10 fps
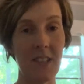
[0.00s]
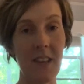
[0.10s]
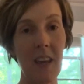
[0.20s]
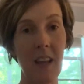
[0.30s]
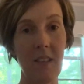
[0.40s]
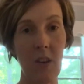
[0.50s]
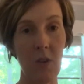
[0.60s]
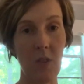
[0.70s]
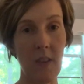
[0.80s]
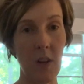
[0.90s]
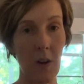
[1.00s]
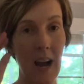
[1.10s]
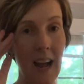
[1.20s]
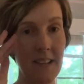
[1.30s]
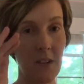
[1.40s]
you're singing too, so that your
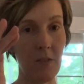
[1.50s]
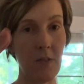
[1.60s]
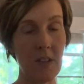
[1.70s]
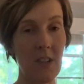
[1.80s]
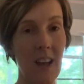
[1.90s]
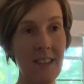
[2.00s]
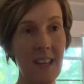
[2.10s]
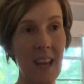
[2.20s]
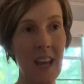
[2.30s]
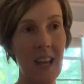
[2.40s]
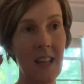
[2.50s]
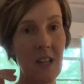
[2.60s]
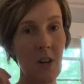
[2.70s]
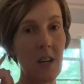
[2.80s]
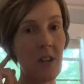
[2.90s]
eyes are visualizing it and
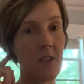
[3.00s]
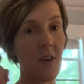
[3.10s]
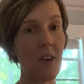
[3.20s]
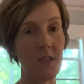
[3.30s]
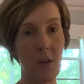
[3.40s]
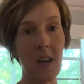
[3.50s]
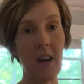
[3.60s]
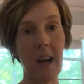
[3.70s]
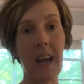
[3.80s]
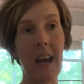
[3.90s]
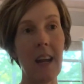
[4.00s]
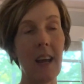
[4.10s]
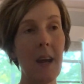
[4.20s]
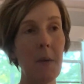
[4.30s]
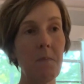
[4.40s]
then your ears are also hearing it.
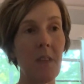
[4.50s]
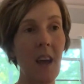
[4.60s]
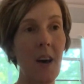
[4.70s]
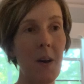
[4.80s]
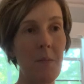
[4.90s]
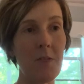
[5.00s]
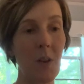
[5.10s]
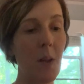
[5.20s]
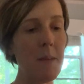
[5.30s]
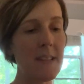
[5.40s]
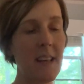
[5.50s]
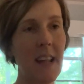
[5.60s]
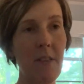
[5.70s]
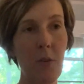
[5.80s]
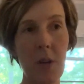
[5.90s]
So let me sing
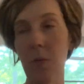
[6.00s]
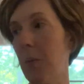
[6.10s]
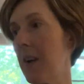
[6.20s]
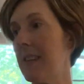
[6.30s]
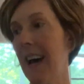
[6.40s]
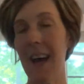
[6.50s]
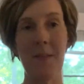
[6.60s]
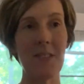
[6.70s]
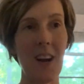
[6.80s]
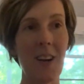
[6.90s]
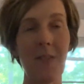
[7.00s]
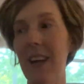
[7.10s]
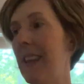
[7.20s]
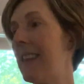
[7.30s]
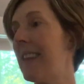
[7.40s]
that for you one more time, starting
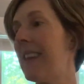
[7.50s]
with